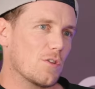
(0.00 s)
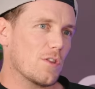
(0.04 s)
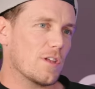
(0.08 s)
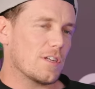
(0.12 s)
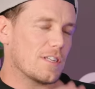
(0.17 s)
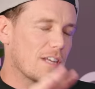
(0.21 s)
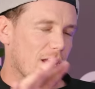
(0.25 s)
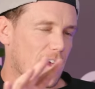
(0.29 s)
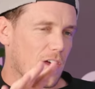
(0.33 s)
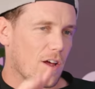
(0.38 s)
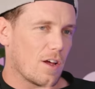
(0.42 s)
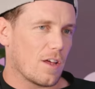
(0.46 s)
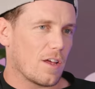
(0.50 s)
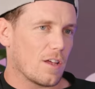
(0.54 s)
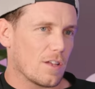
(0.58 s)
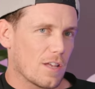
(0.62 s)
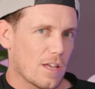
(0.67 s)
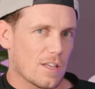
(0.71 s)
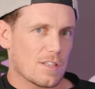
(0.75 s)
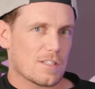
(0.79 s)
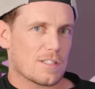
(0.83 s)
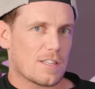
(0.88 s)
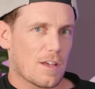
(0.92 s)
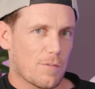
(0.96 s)
on the, uh,
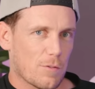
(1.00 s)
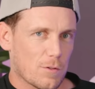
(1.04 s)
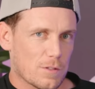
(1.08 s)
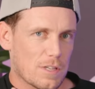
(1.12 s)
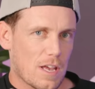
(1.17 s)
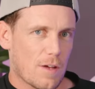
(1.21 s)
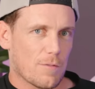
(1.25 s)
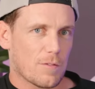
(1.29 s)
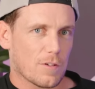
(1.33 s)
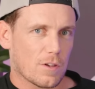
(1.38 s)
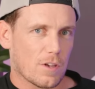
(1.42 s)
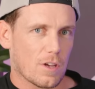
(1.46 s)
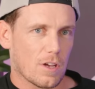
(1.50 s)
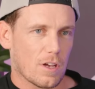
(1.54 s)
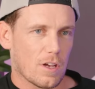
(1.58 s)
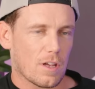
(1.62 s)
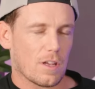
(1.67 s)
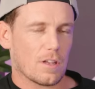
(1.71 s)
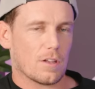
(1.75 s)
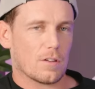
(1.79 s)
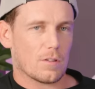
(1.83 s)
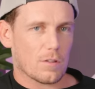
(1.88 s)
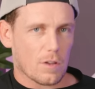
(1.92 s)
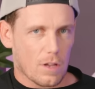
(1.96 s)
as devil's
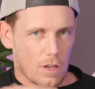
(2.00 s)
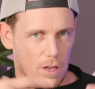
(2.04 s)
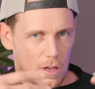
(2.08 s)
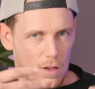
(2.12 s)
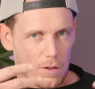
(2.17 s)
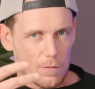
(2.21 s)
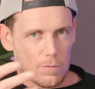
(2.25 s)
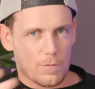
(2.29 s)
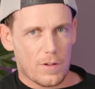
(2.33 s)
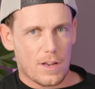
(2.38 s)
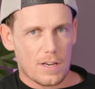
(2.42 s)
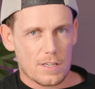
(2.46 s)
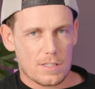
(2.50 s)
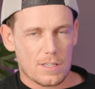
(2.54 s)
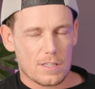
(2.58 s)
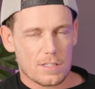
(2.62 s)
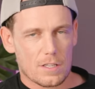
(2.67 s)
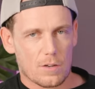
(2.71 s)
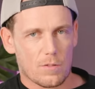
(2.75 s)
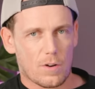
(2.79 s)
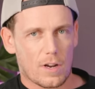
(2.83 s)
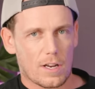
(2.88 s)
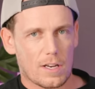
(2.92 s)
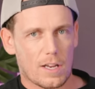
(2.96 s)
advocate, uh, fan
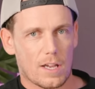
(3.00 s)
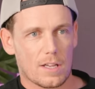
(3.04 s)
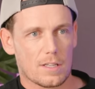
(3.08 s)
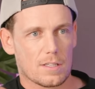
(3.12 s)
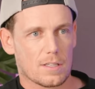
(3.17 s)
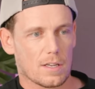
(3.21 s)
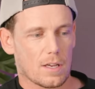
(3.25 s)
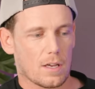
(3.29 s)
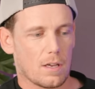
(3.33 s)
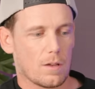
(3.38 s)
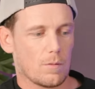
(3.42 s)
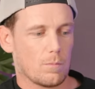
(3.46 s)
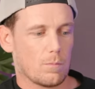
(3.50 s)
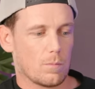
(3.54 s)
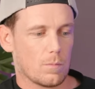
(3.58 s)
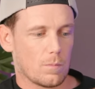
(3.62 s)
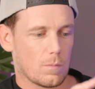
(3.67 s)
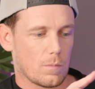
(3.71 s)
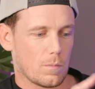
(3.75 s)
assisted radiator